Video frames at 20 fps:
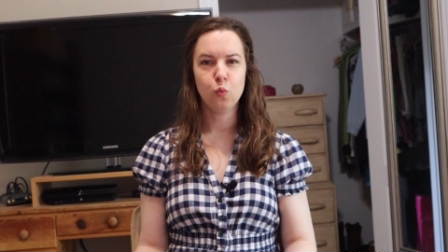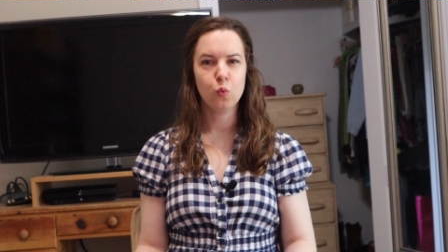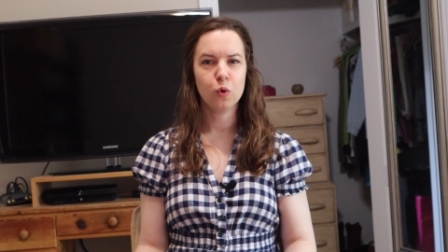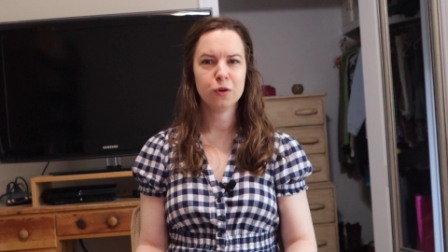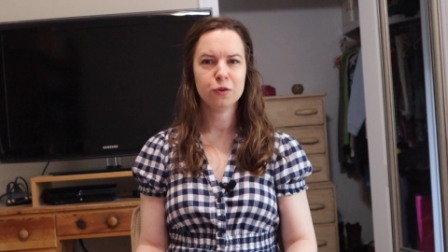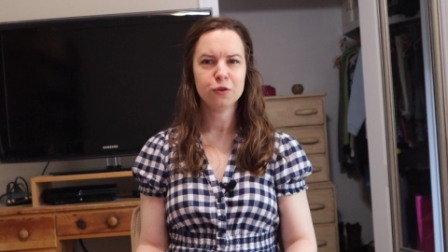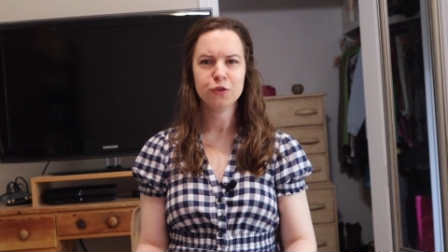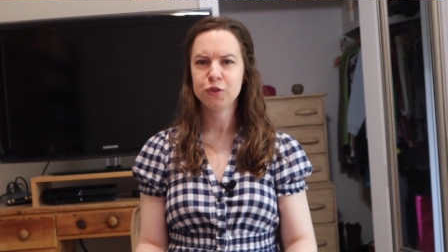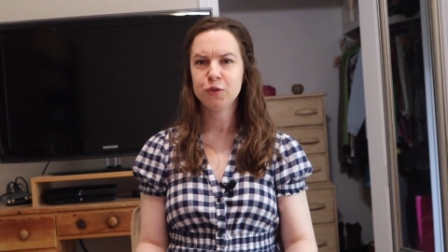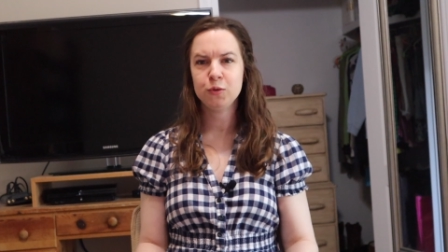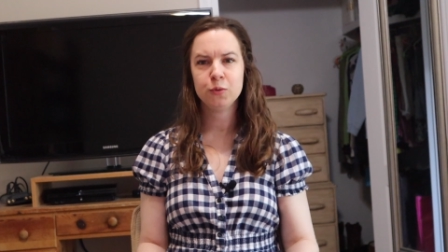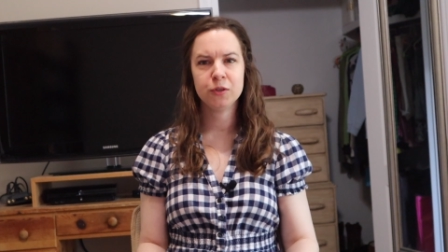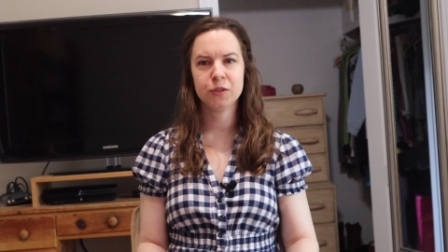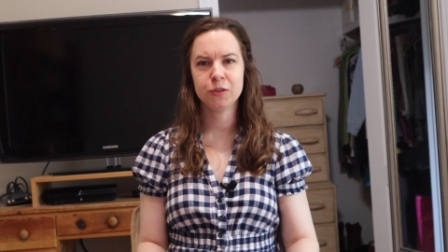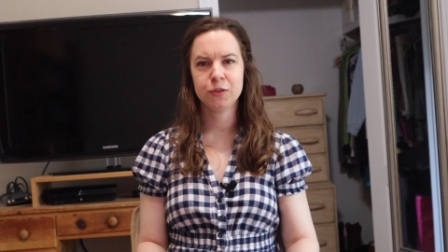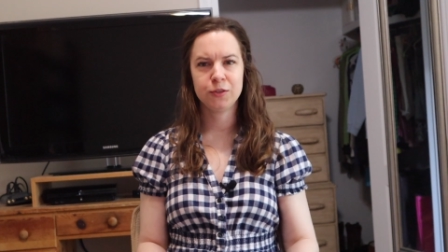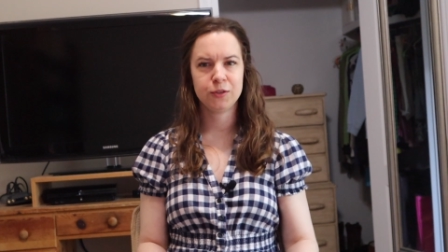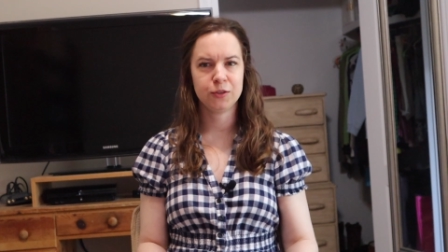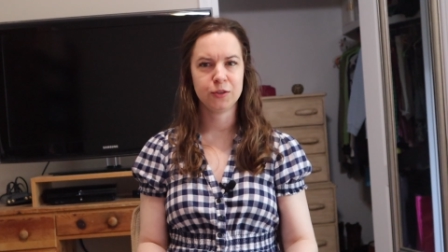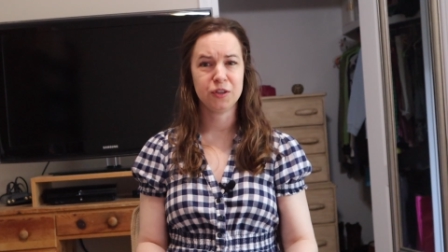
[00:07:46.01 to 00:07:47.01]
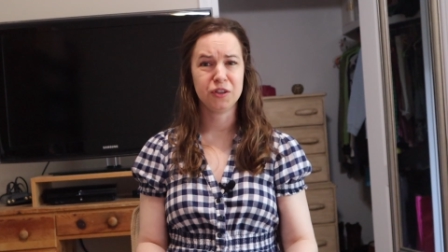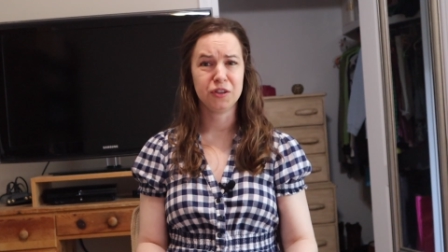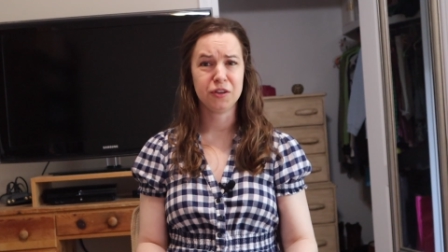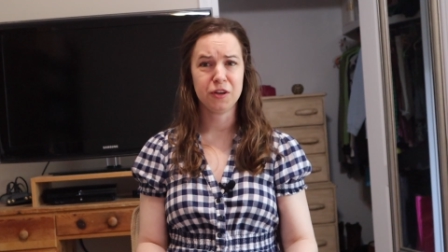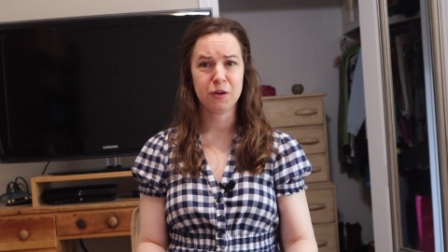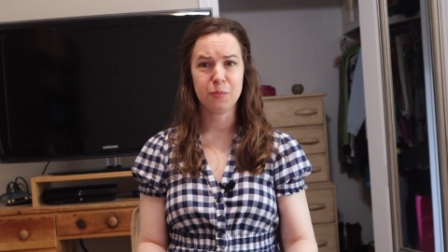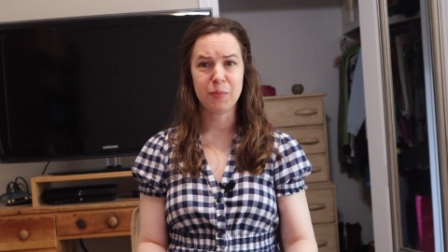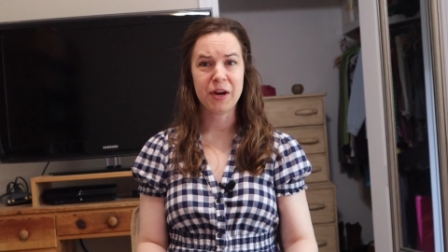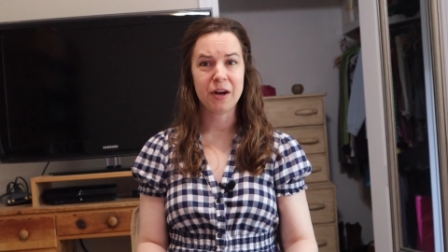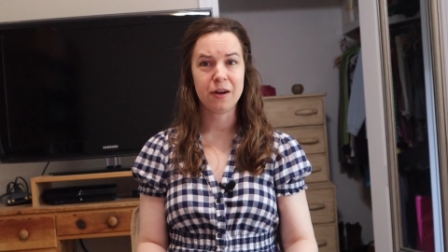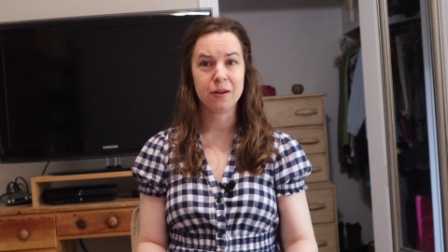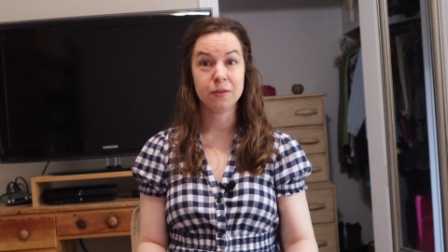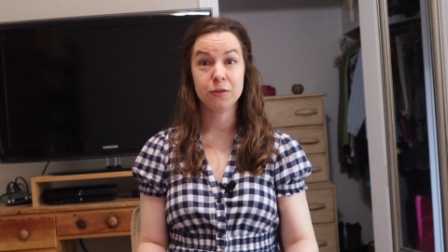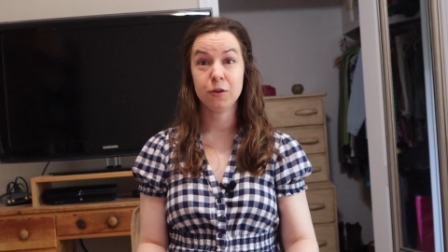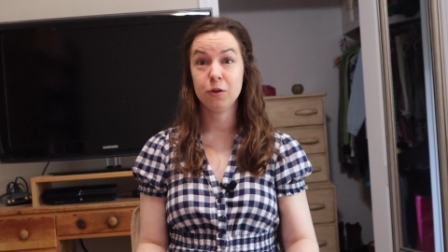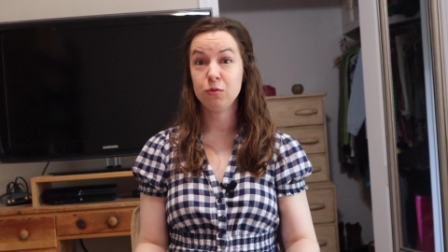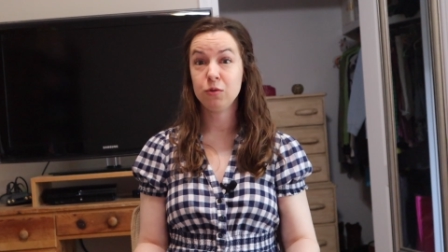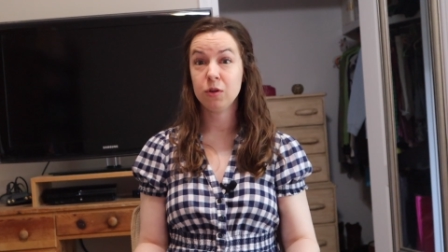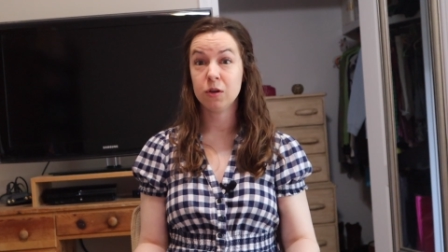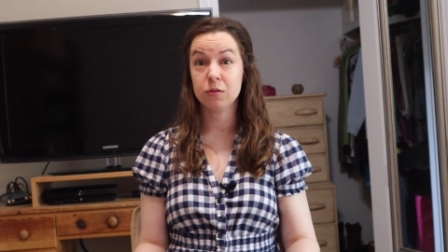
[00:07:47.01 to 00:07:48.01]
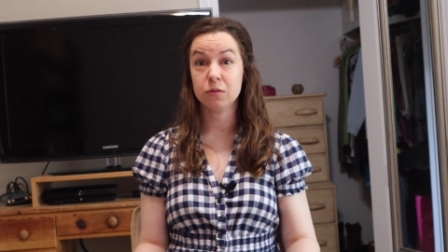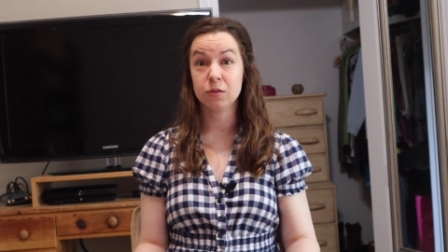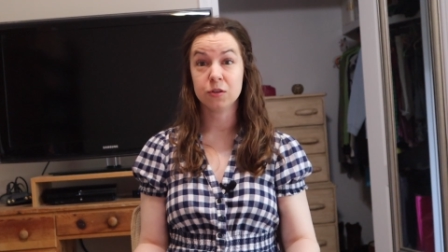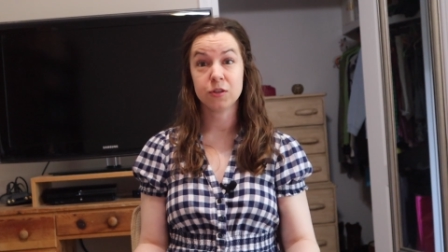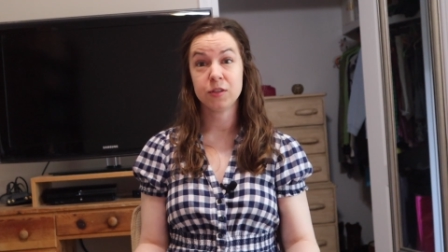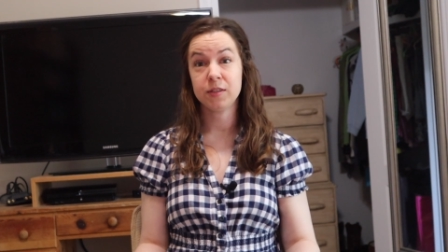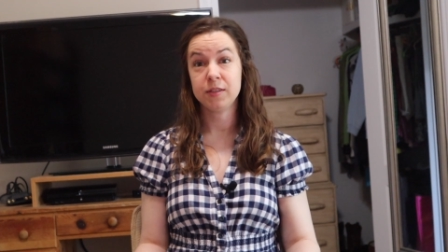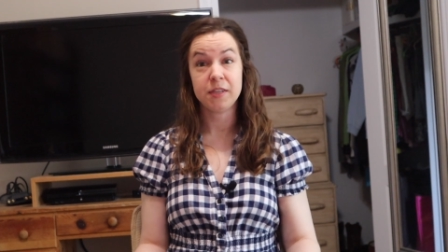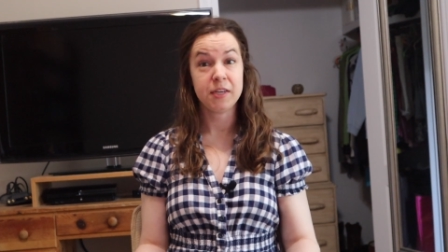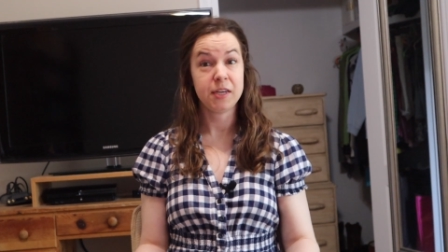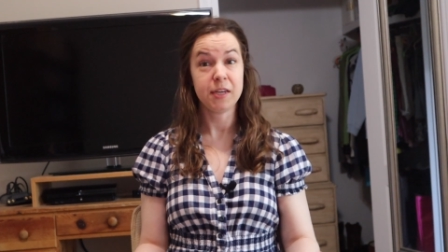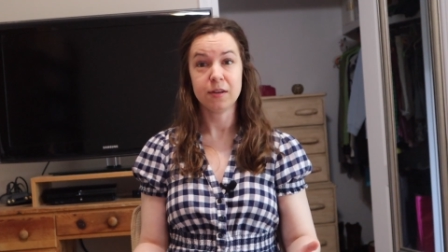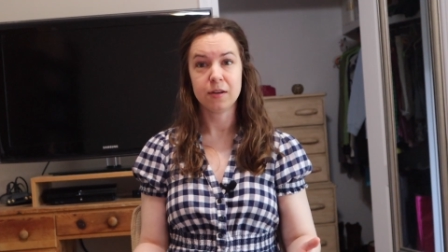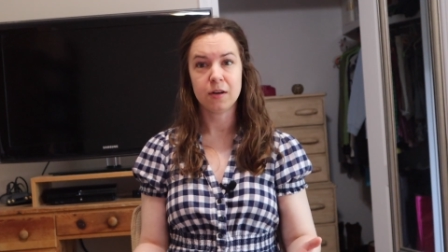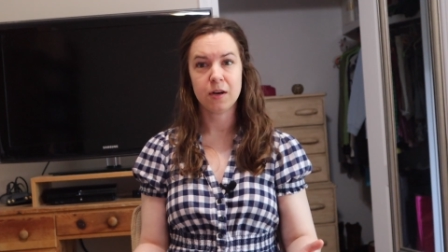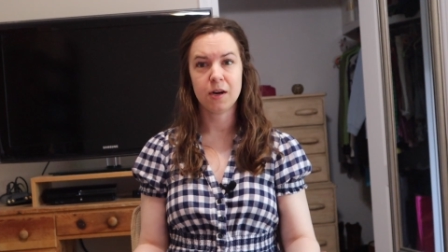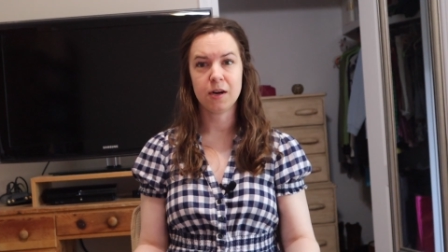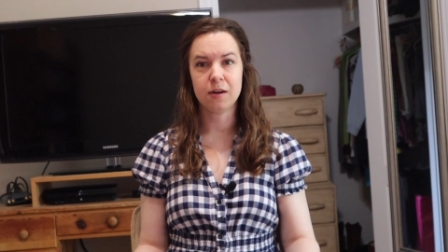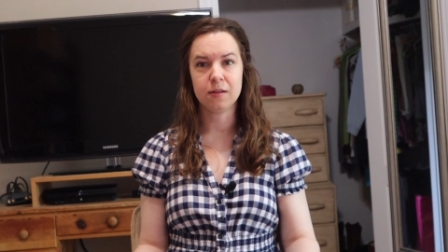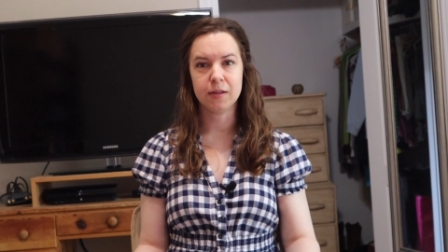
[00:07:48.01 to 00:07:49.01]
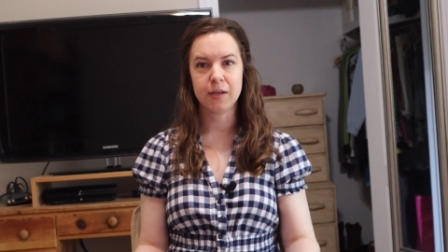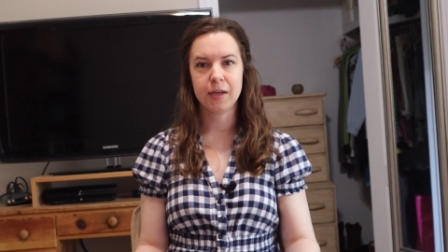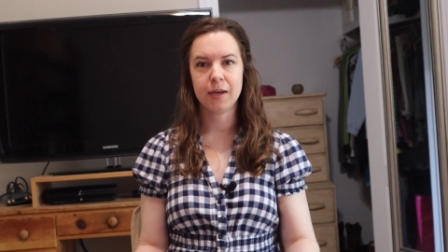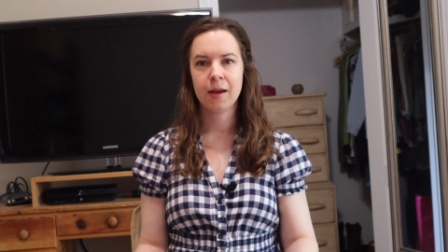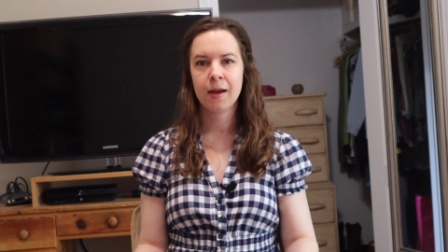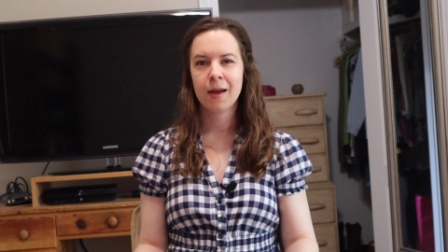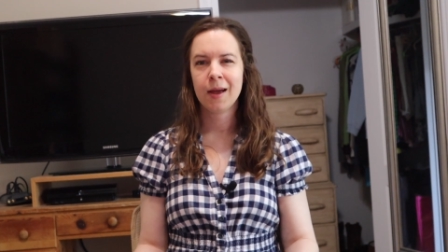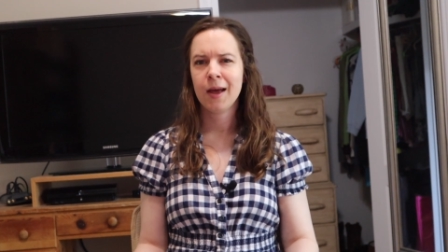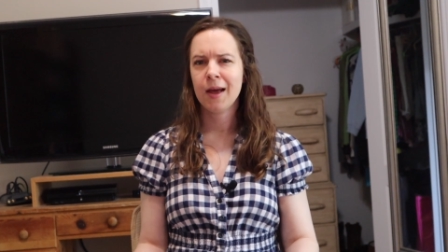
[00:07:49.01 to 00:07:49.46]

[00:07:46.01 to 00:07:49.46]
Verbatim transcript: weren't too concerned about no longer seeing Holly.